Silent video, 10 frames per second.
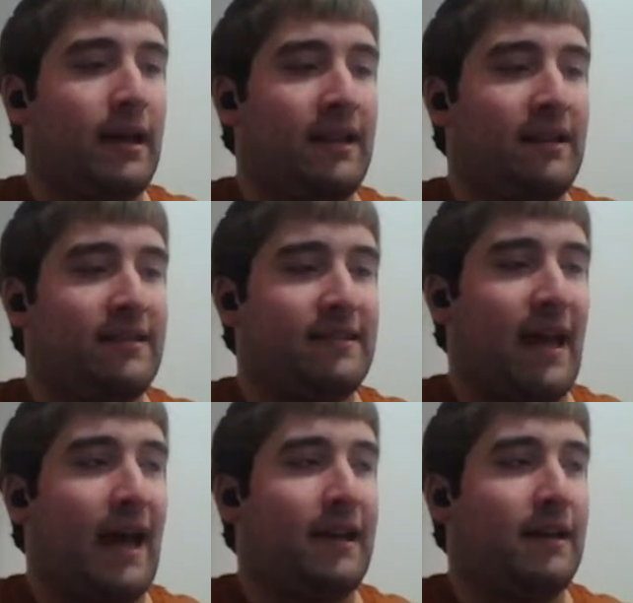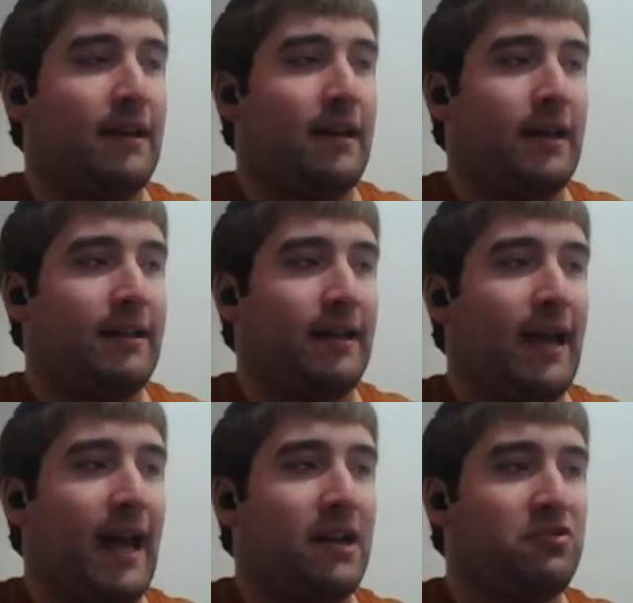is that uh, the
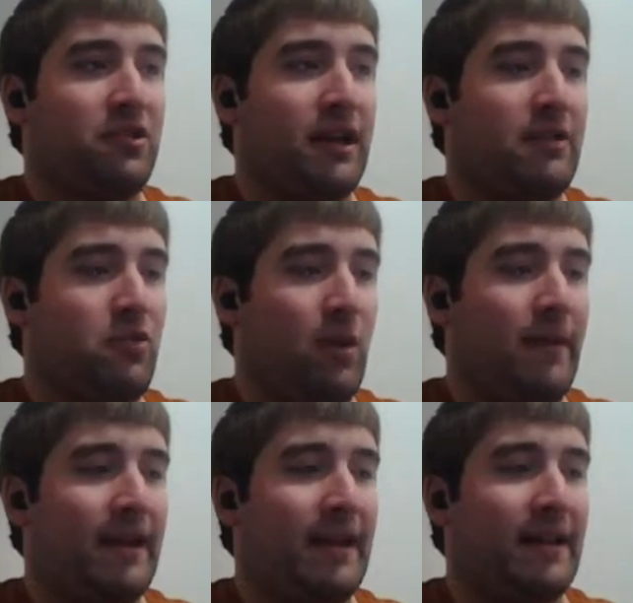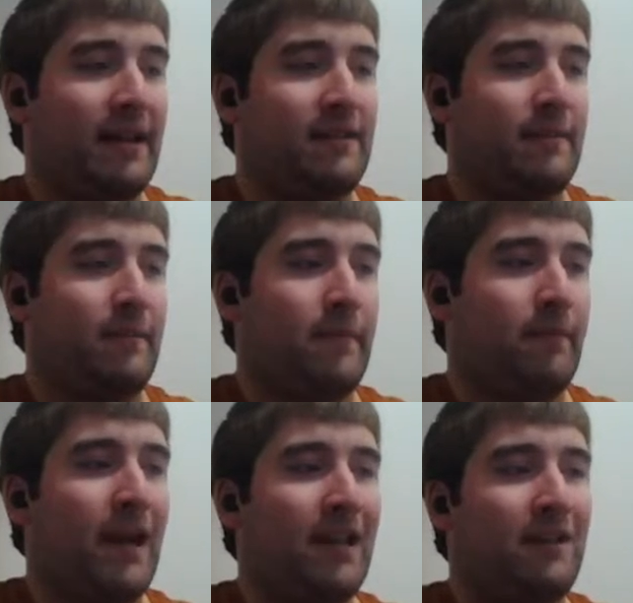casual enrollment is
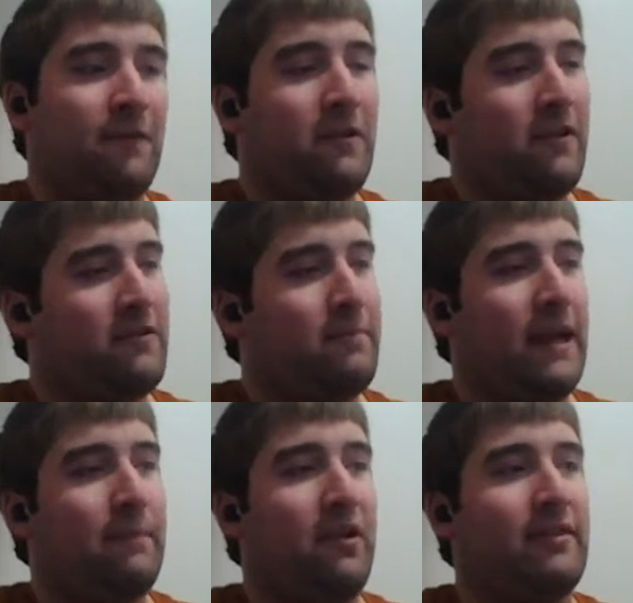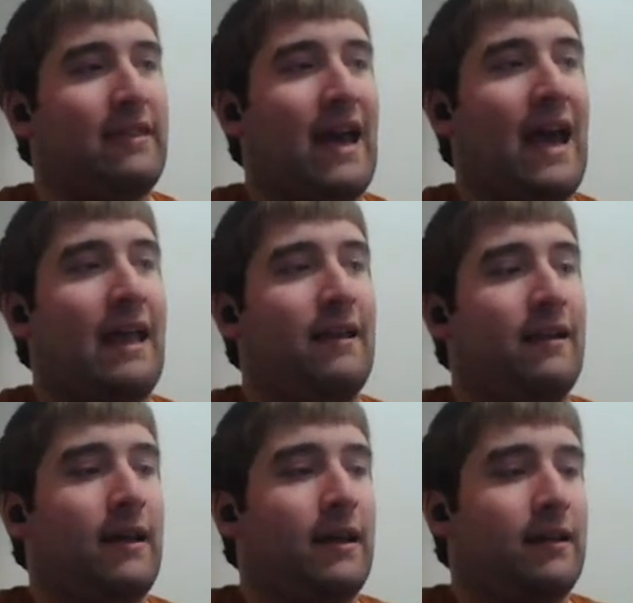mainly for those people that
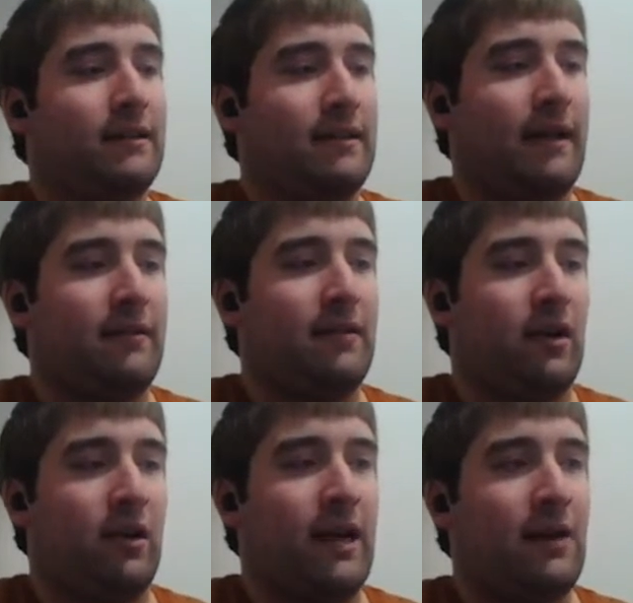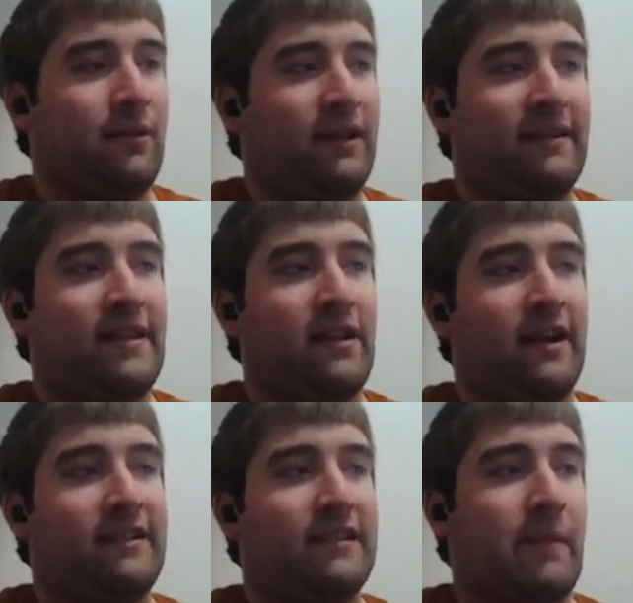that are not really
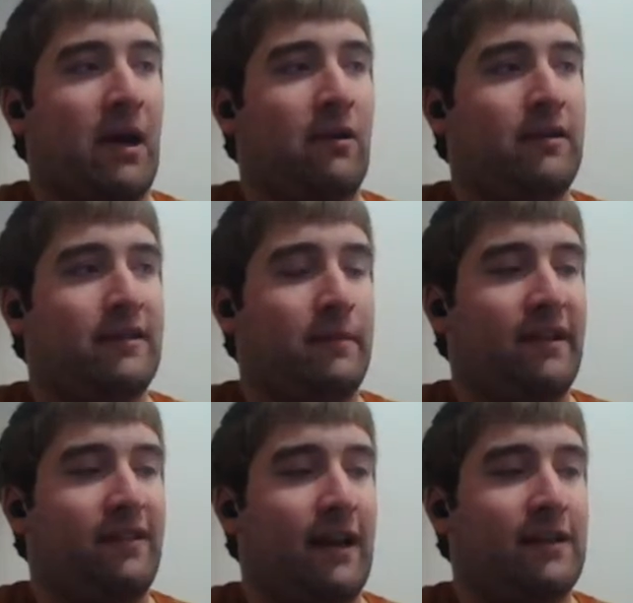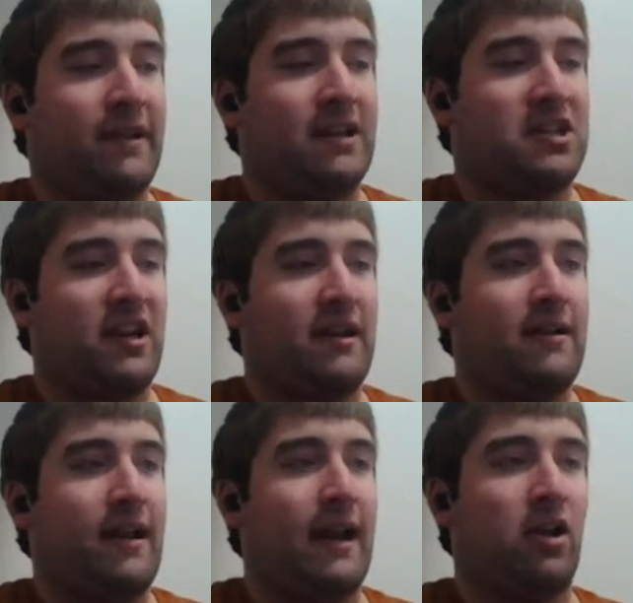serious about the Abyssal Expedition,
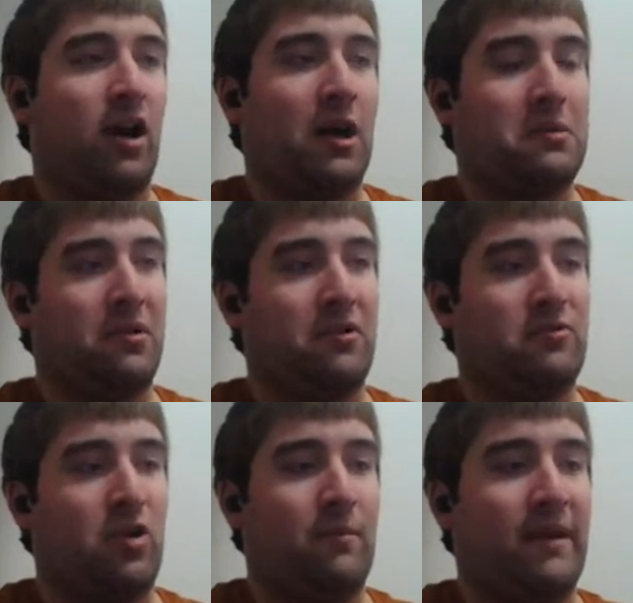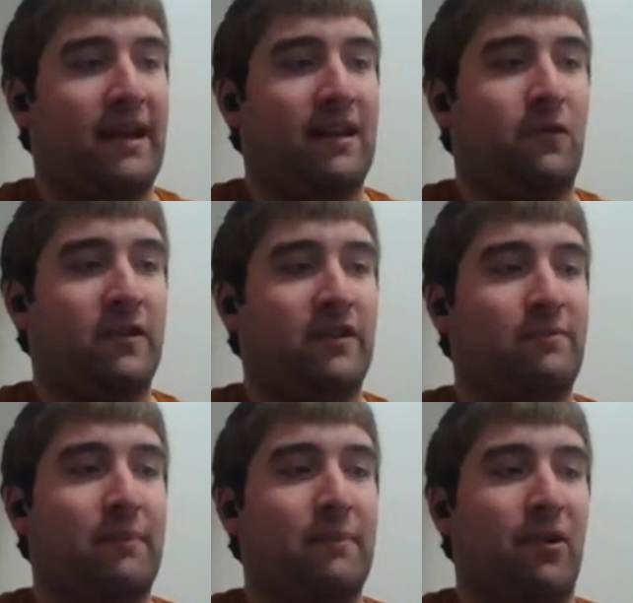and honorable enrollment is for
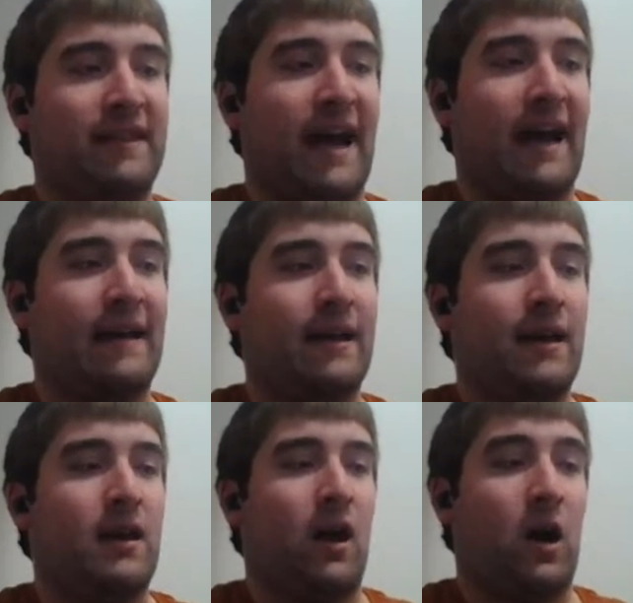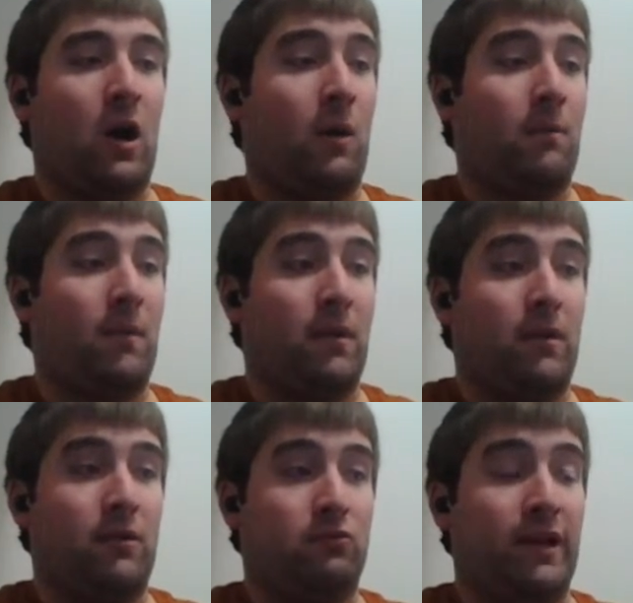those people that are
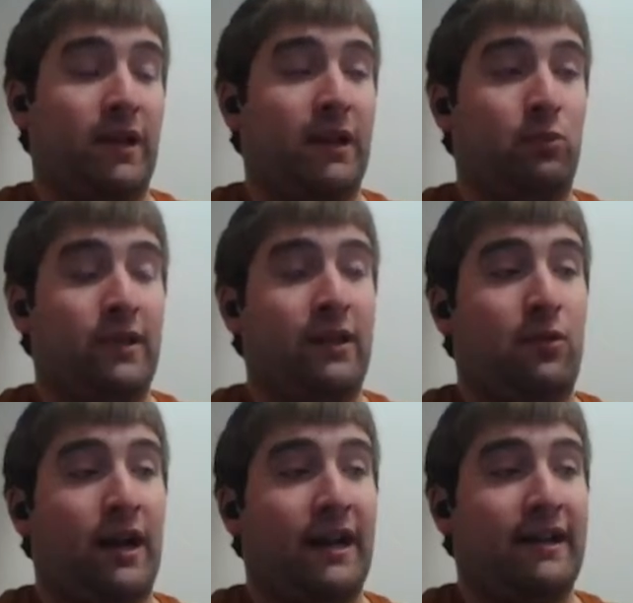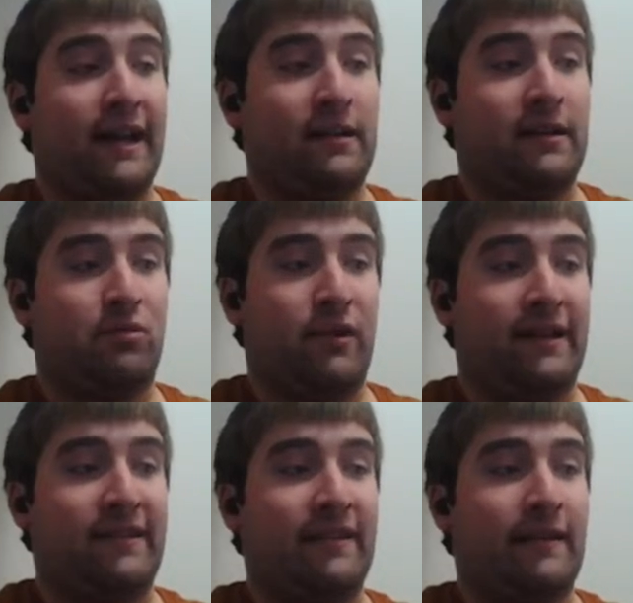really, really wanting to get the
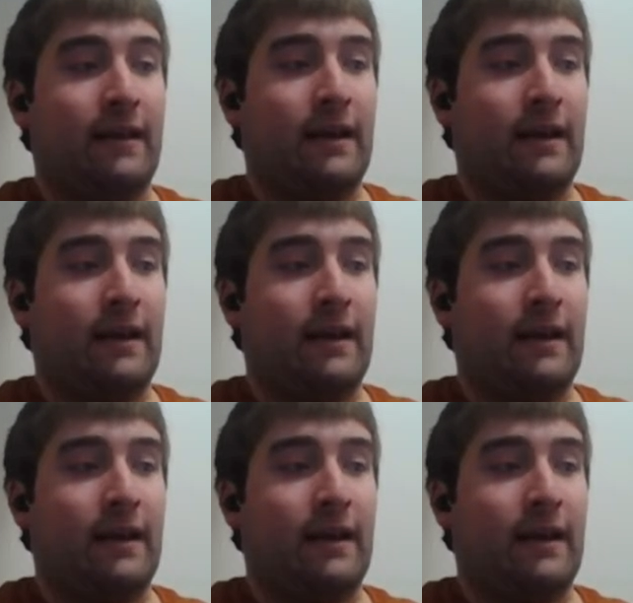Prince.